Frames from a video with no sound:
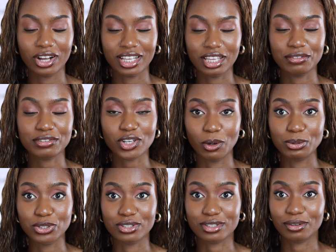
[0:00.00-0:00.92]
gives
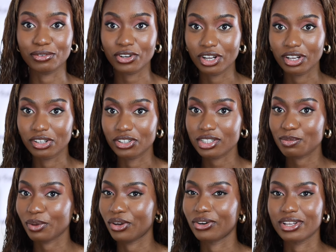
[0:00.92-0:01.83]
options of colors,
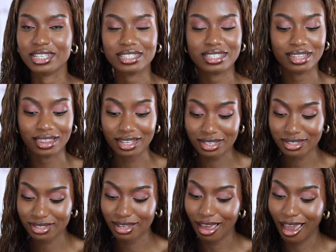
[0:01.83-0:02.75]
because
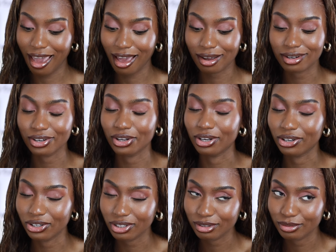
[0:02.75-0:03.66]
this hair
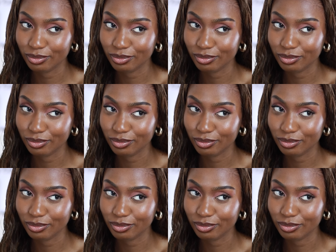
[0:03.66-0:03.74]
color,